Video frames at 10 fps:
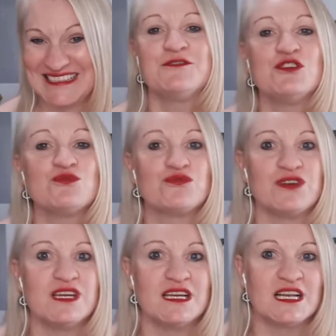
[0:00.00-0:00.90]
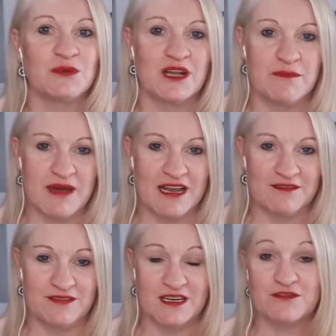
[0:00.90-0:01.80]
If you really want to
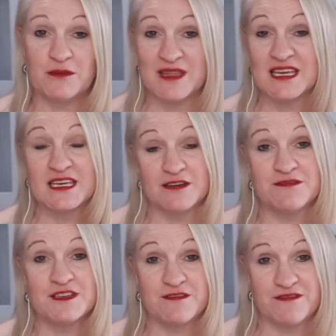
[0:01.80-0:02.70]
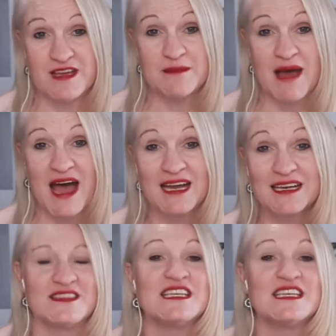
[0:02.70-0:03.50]
benefit from the gift of feedback,